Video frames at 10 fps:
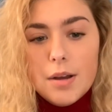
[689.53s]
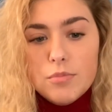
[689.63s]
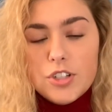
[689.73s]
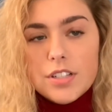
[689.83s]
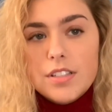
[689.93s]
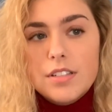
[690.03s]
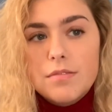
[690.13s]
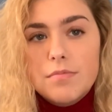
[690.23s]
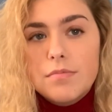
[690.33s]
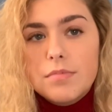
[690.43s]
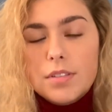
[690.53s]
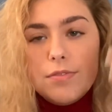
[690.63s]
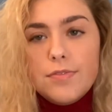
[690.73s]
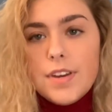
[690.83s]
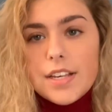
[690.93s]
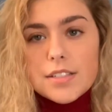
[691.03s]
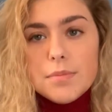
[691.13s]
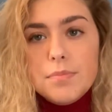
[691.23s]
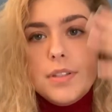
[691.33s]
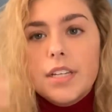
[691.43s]
Just face
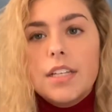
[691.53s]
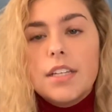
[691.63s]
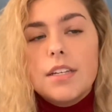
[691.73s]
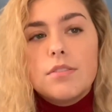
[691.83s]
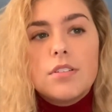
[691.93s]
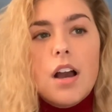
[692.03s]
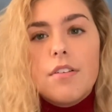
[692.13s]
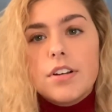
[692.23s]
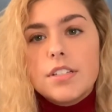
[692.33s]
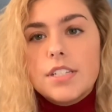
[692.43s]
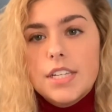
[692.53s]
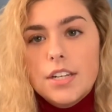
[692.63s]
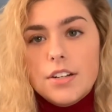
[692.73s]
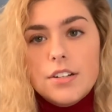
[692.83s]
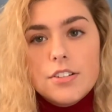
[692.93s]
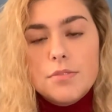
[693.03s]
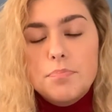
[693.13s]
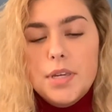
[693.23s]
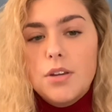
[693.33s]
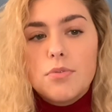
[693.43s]
completely covered in tears,
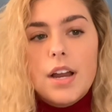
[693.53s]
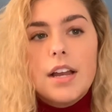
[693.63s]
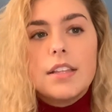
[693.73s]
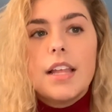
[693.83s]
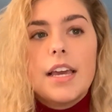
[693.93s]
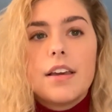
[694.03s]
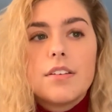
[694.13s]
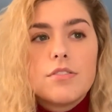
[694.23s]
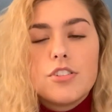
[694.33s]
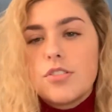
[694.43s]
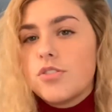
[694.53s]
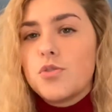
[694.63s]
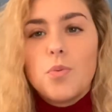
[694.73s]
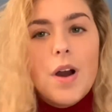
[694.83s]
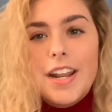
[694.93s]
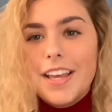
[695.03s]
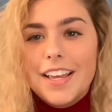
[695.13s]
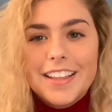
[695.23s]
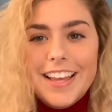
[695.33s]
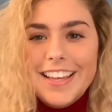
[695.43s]
beet red, like just
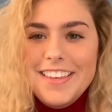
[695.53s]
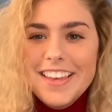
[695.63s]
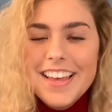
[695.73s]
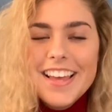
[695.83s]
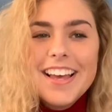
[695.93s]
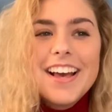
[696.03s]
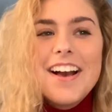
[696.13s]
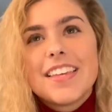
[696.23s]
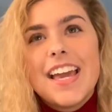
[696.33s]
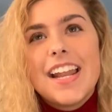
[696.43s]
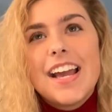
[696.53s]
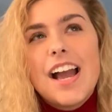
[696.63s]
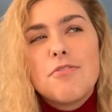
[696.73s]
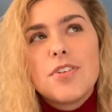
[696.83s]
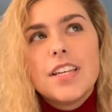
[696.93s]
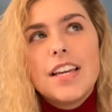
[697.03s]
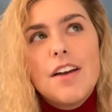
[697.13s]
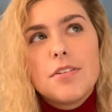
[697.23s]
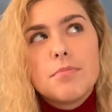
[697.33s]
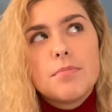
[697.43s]
sweating. Like, and I really
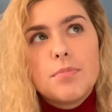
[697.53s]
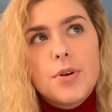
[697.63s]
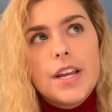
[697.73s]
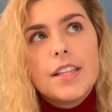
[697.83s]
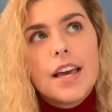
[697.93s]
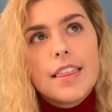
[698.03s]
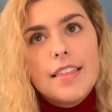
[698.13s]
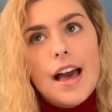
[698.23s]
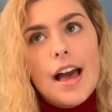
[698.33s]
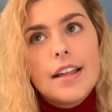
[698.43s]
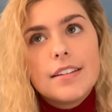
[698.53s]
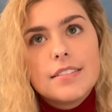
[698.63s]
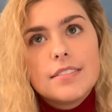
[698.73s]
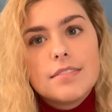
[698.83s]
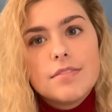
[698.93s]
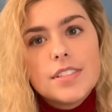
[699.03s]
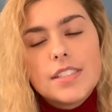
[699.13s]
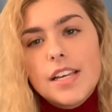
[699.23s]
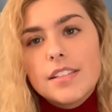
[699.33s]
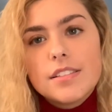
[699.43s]
haven't prayed like that
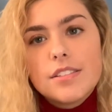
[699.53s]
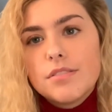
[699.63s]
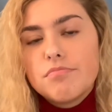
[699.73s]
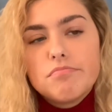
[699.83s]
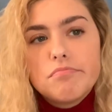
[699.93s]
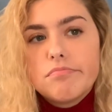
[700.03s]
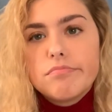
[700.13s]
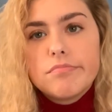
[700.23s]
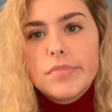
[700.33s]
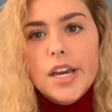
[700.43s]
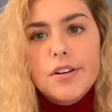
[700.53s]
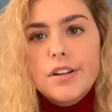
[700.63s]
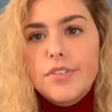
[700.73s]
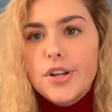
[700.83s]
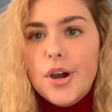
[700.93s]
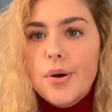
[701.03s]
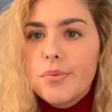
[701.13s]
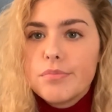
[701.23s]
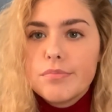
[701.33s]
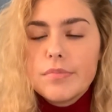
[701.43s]
since, I don't even know,
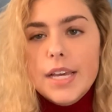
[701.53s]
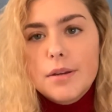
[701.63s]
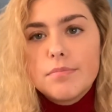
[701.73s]
like